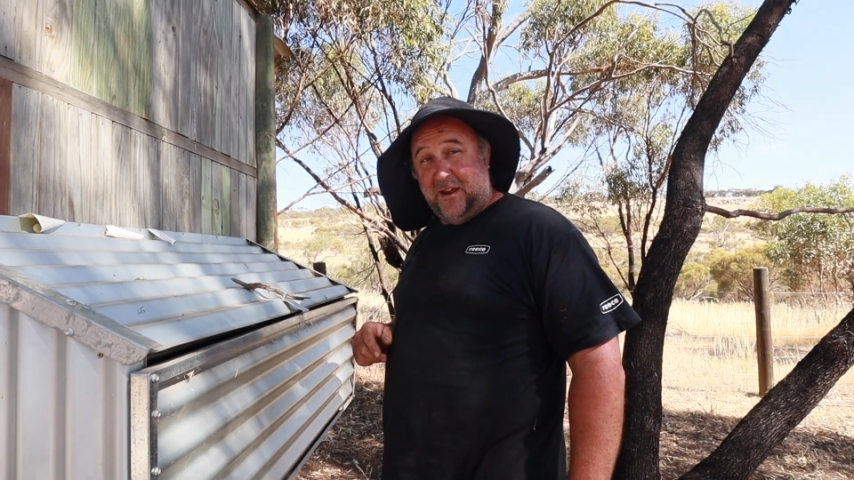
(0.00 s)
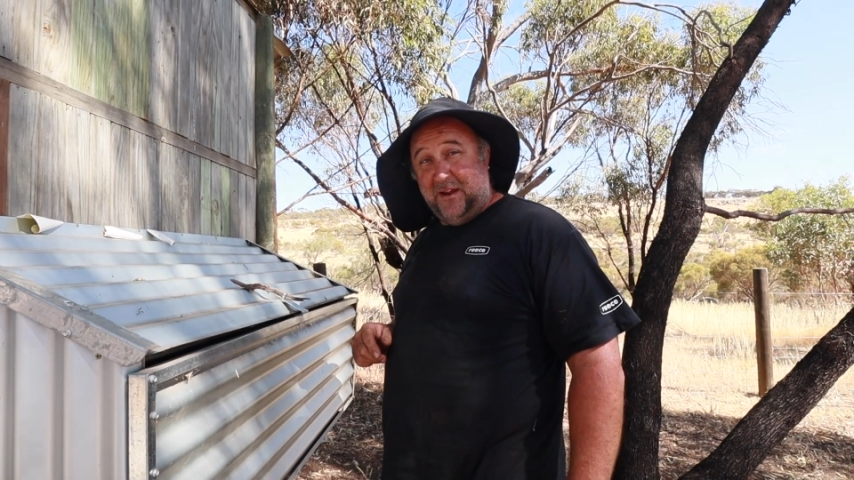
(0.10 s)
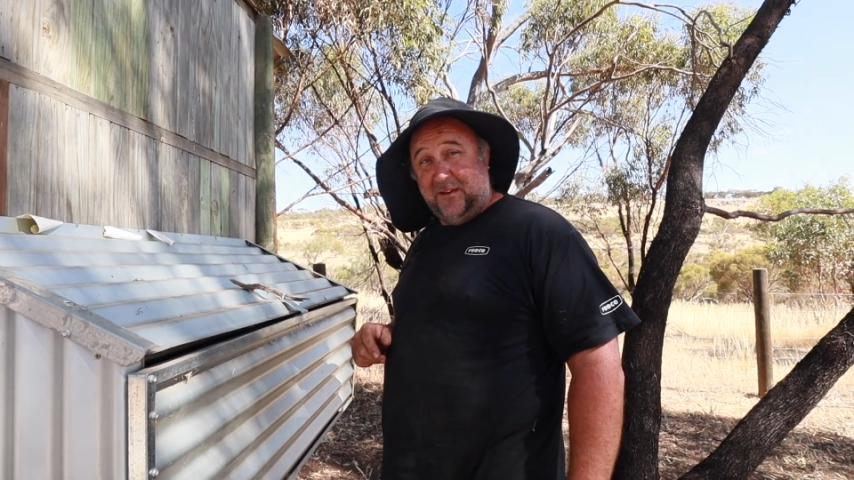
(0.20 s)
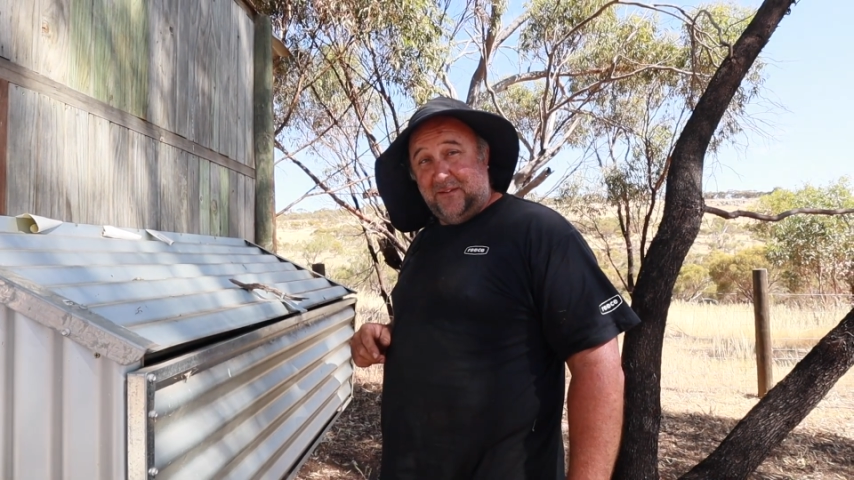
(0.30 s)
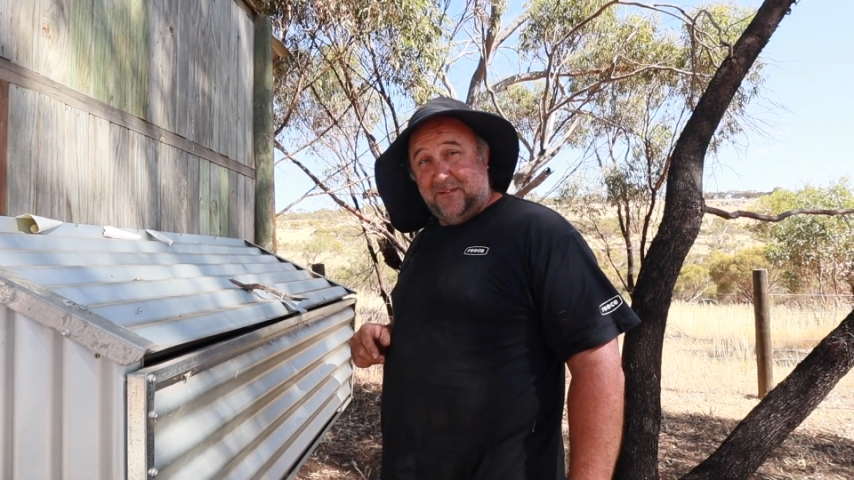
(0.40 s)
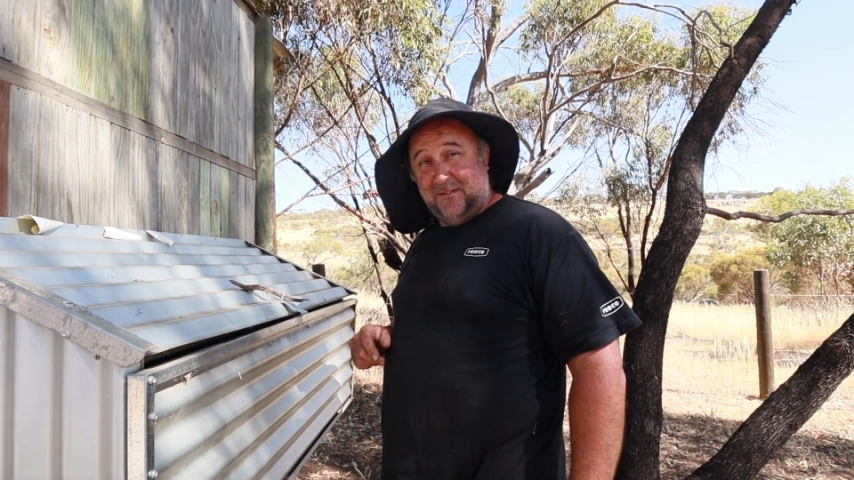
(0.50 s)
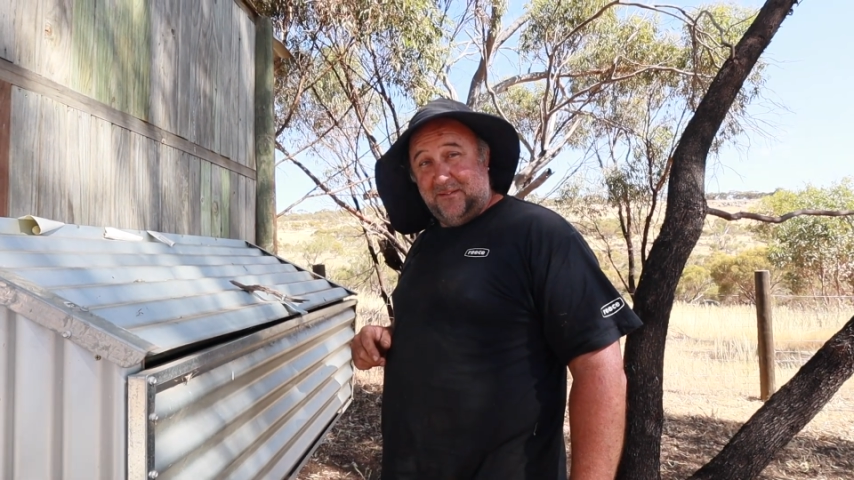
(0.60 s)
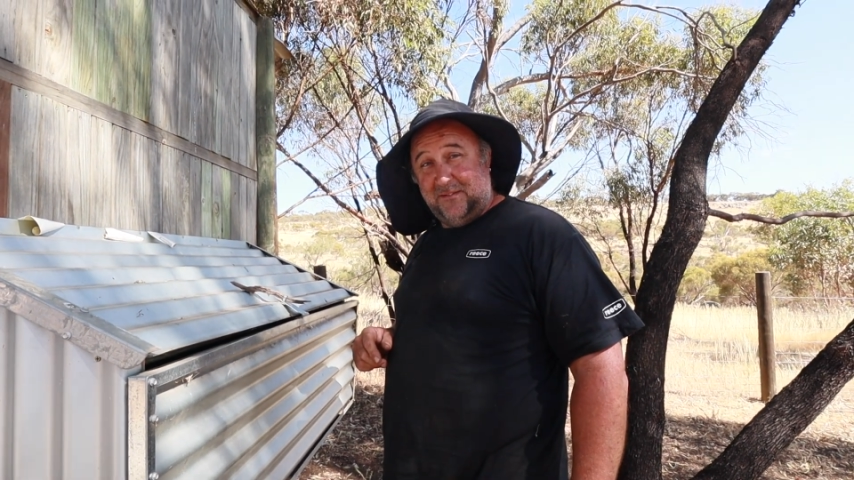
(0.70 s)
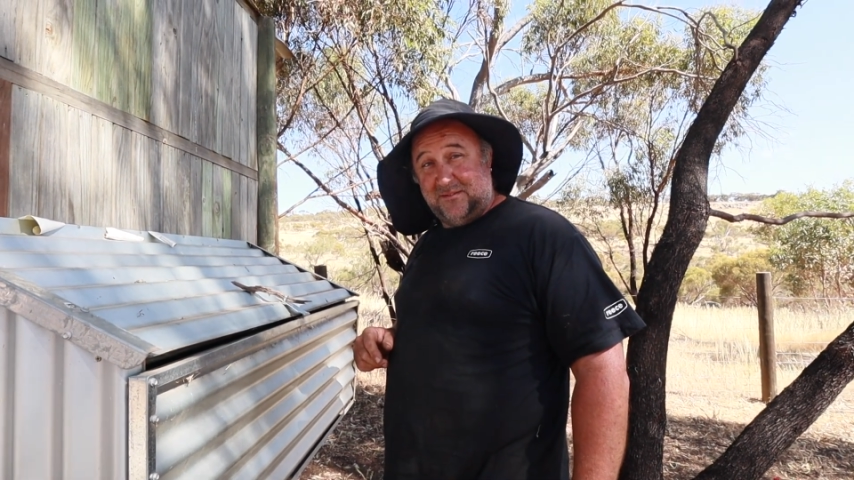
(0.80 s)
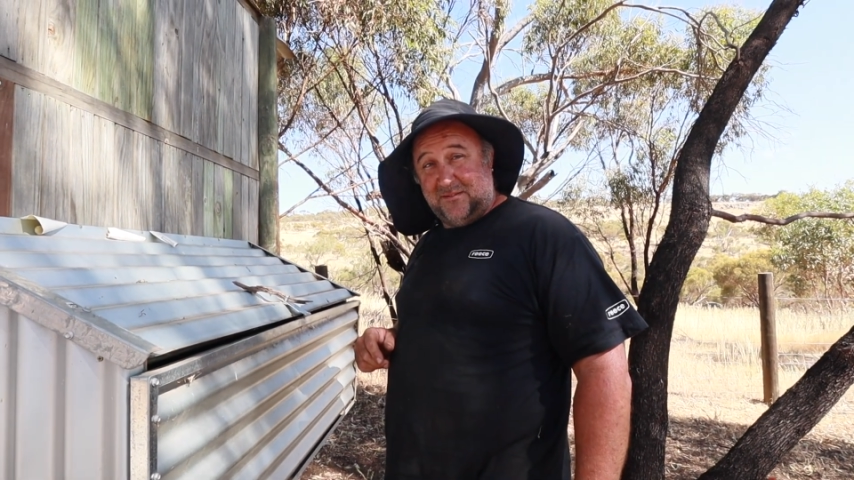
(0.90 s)
egg
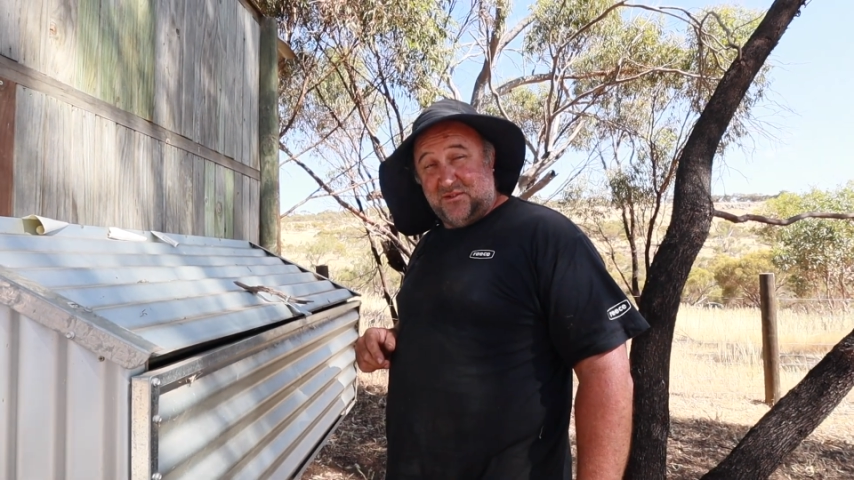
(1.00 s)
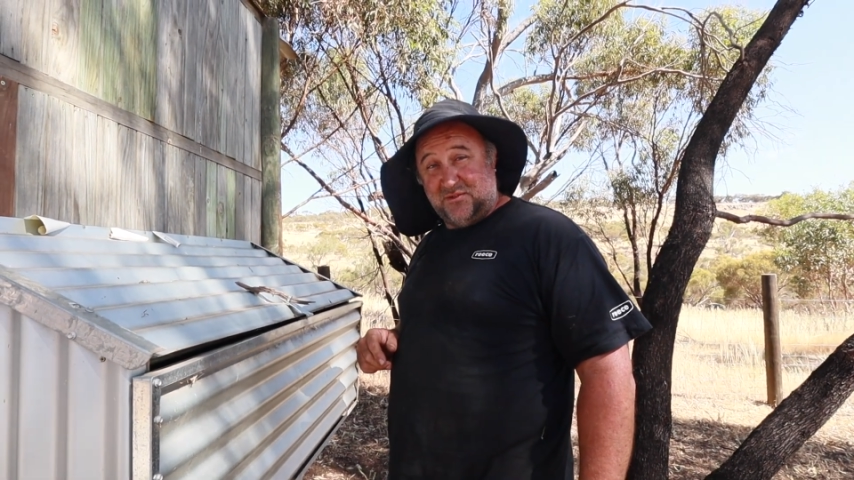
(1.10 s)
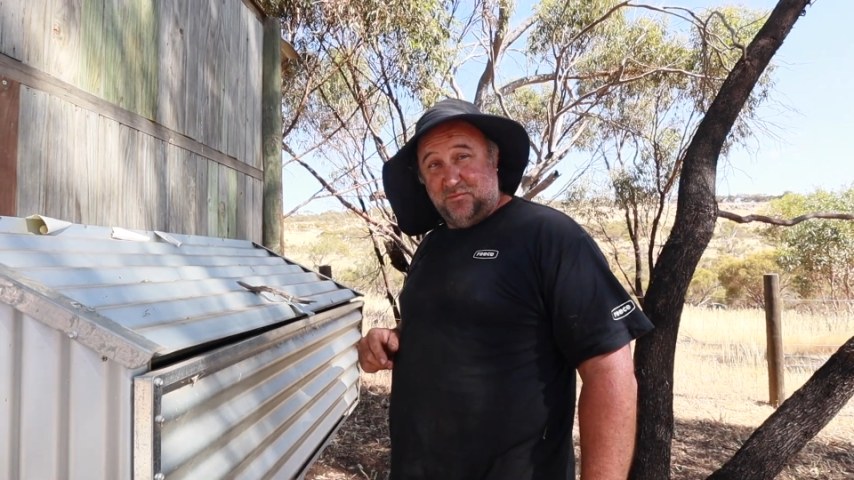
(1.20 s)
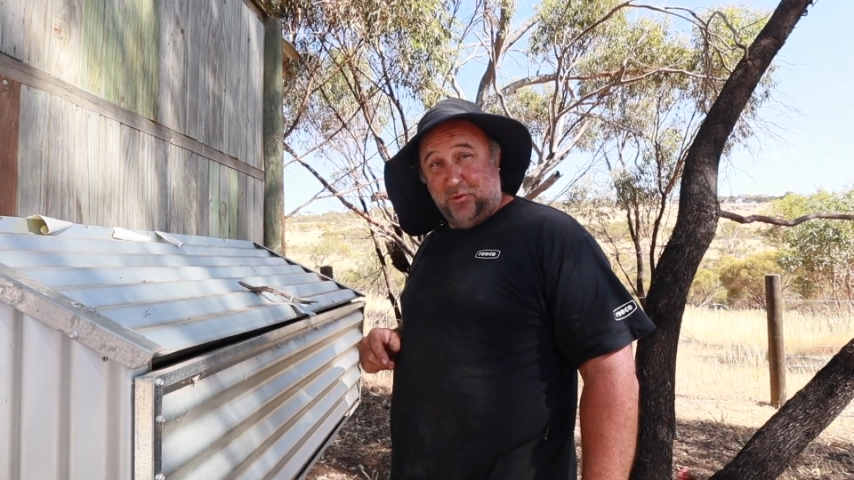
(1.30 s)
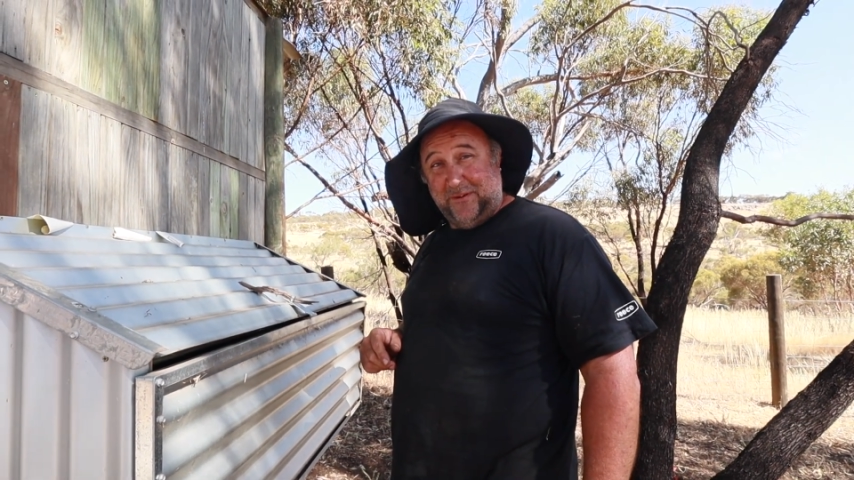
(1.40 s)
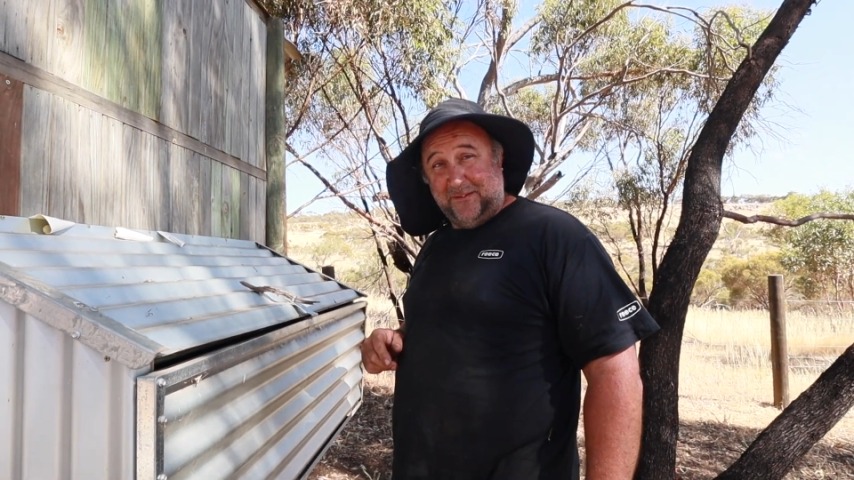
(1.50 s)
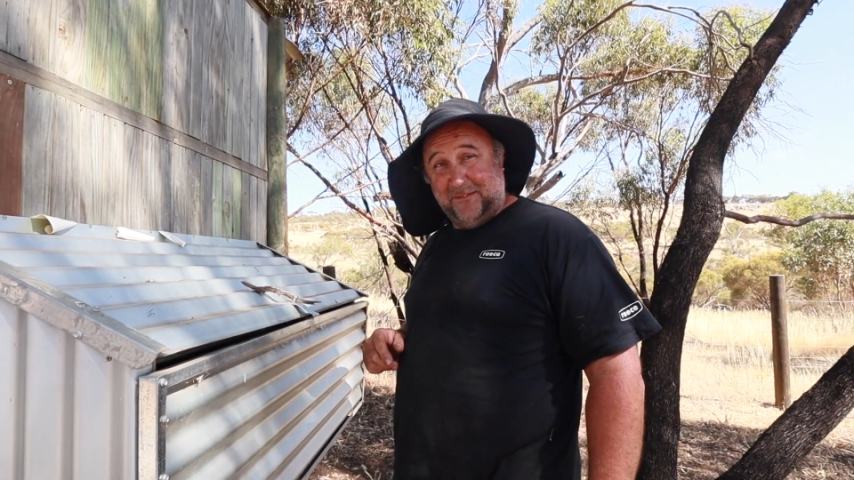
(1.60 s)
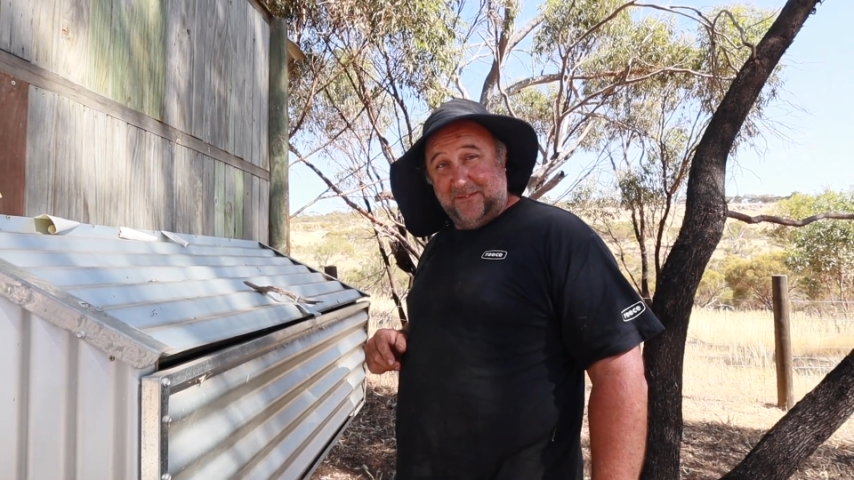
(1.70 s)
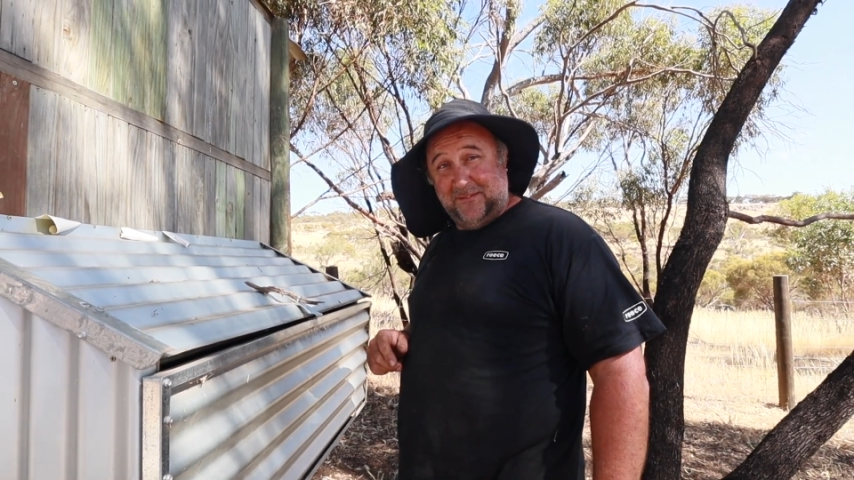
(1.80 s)
this morning.